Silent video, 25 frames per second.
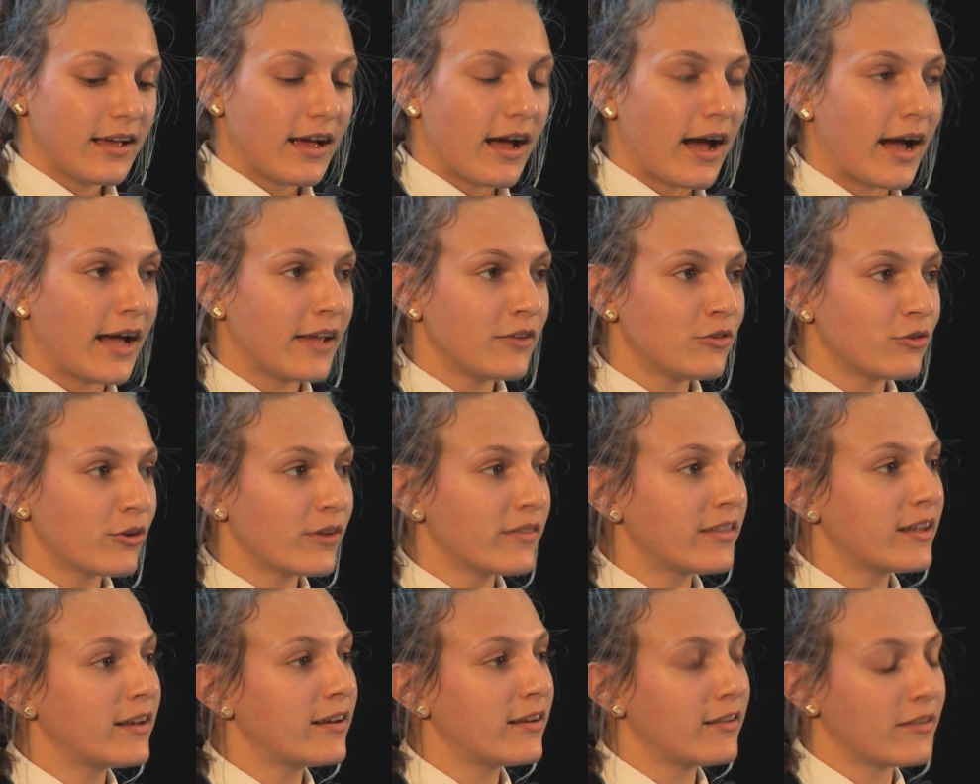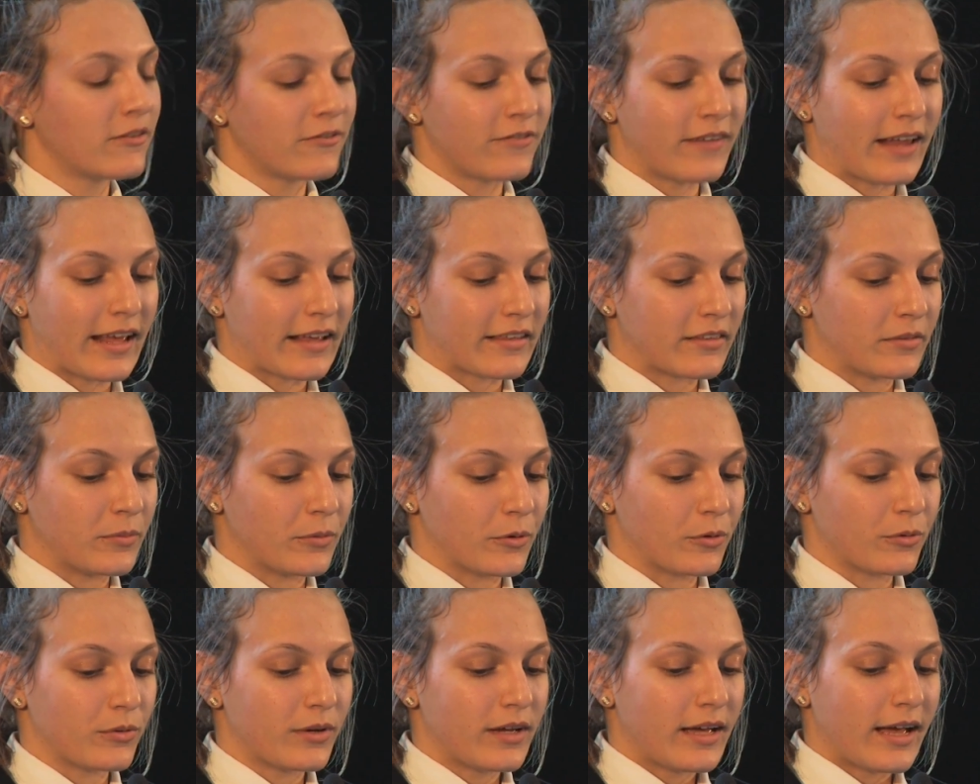I enjoyed that it is
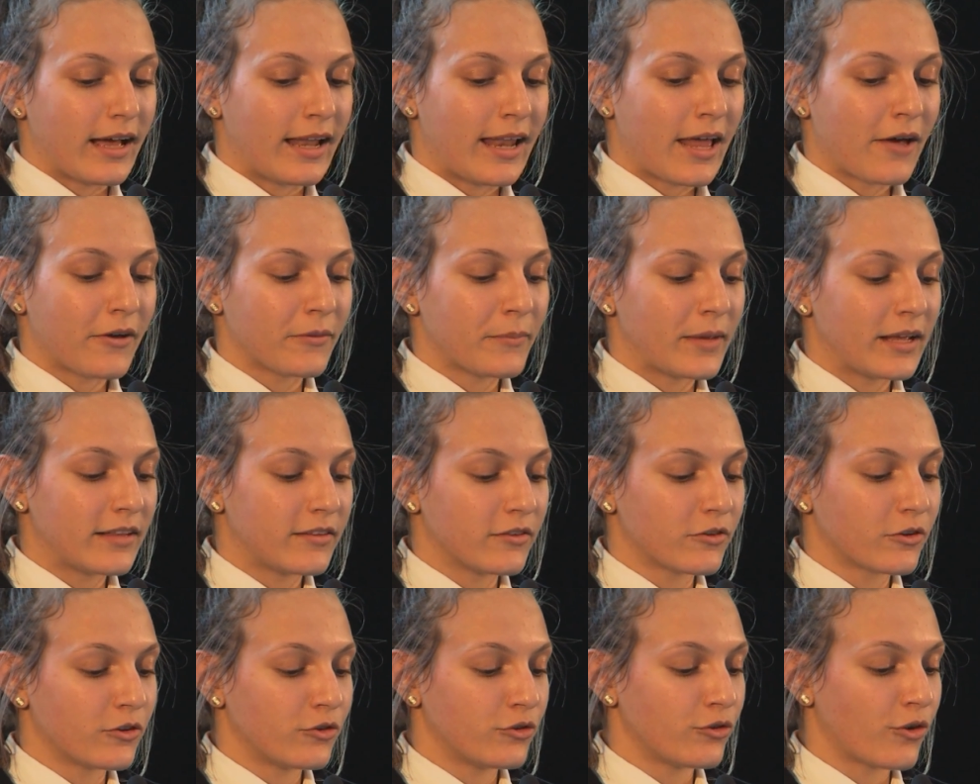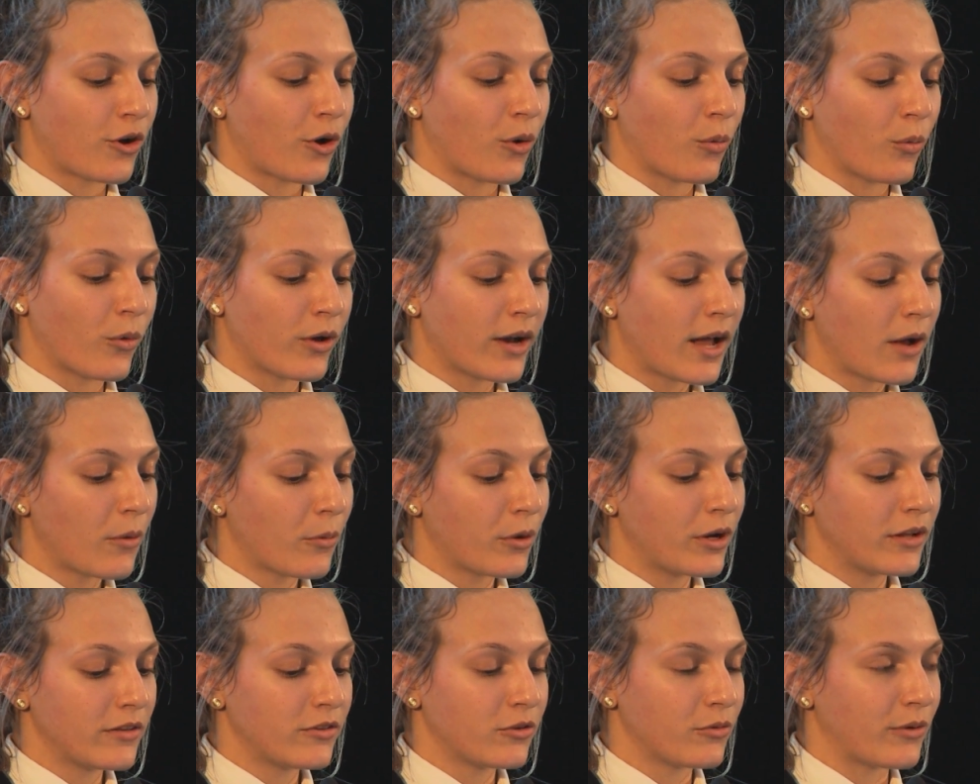flexible, allowing me to control what I
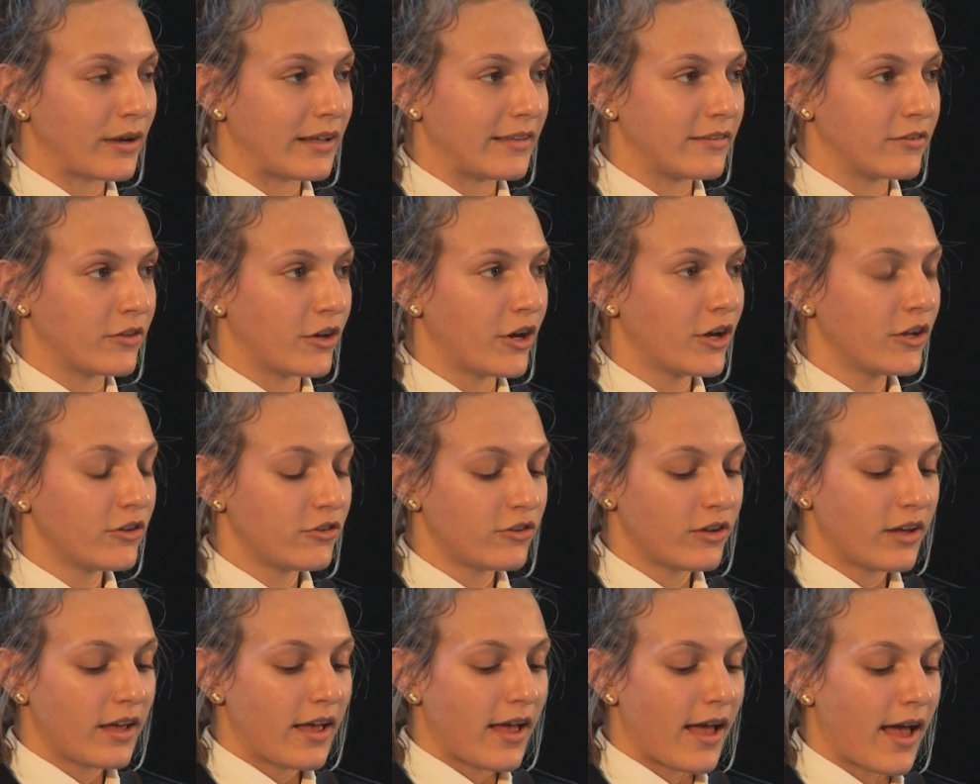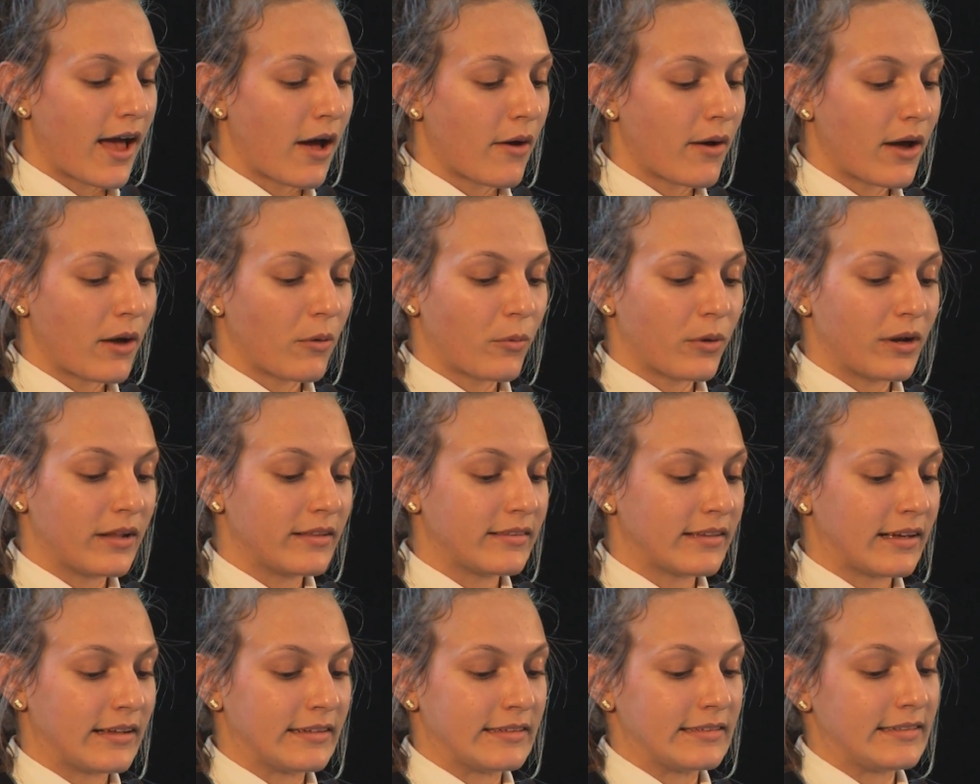wanted to research, how I wanted
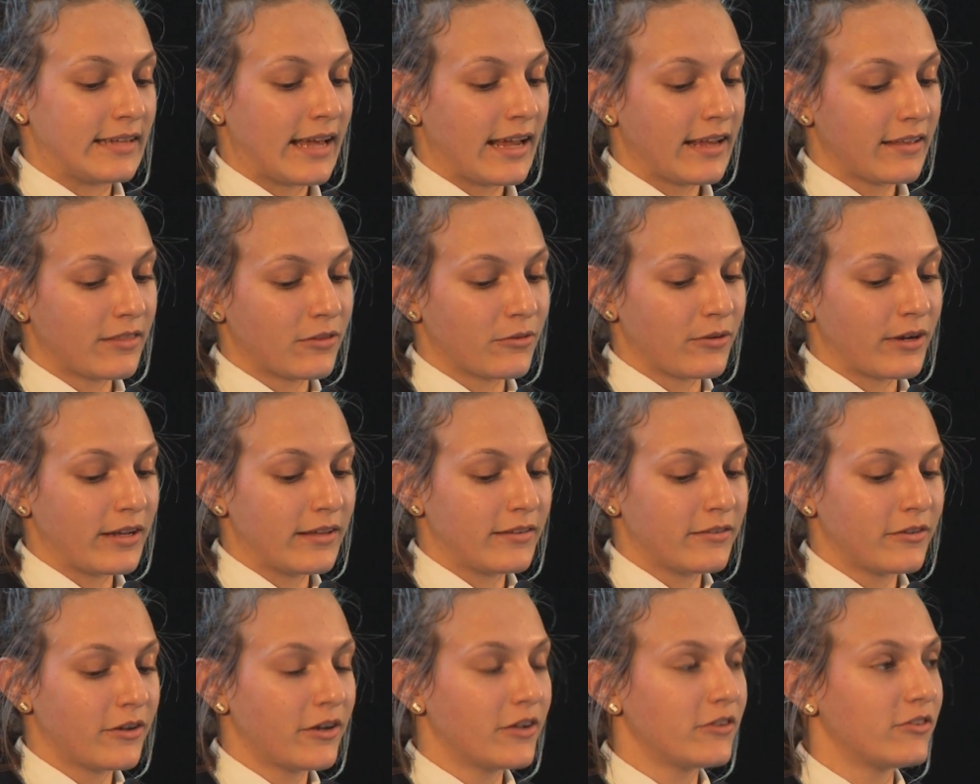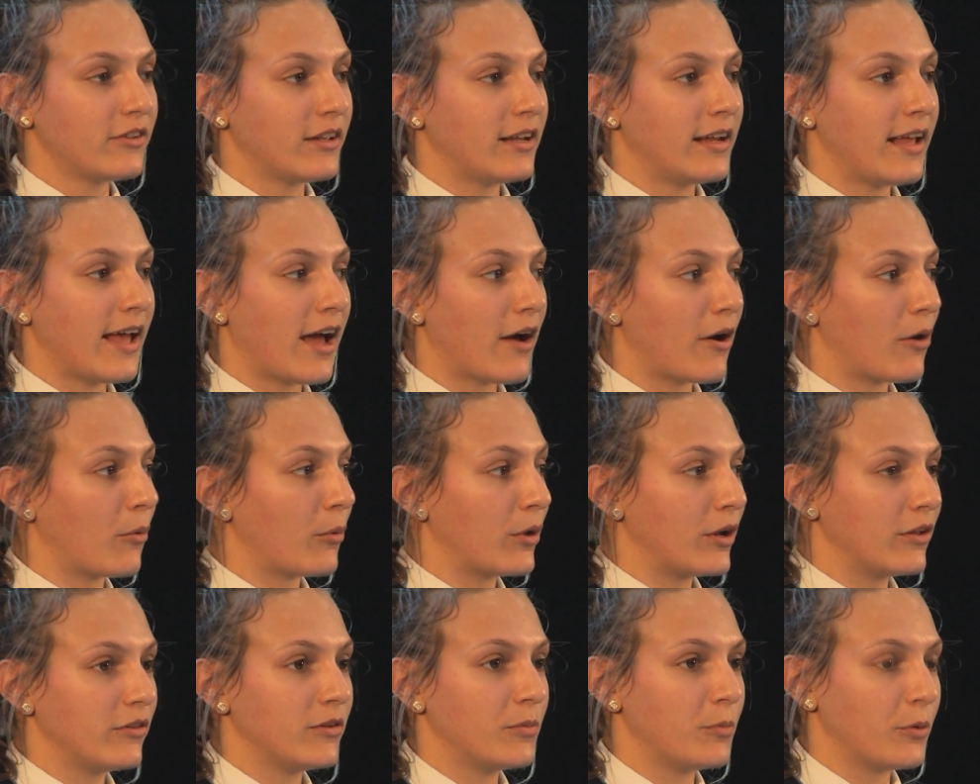to undertake the research, and how I
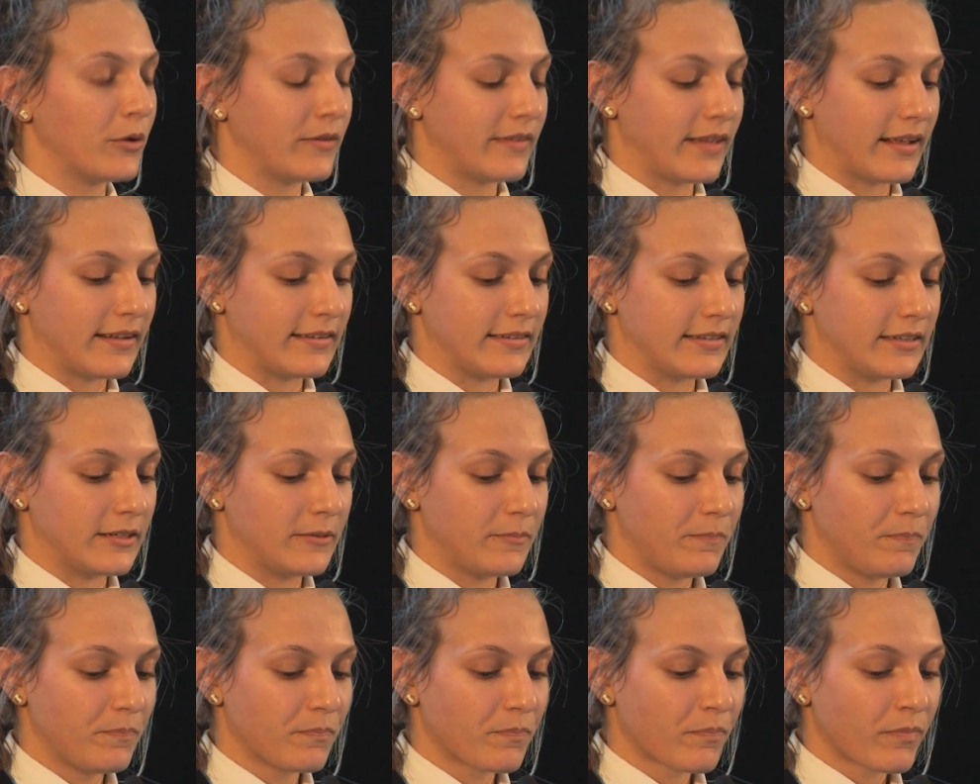wanted to present it.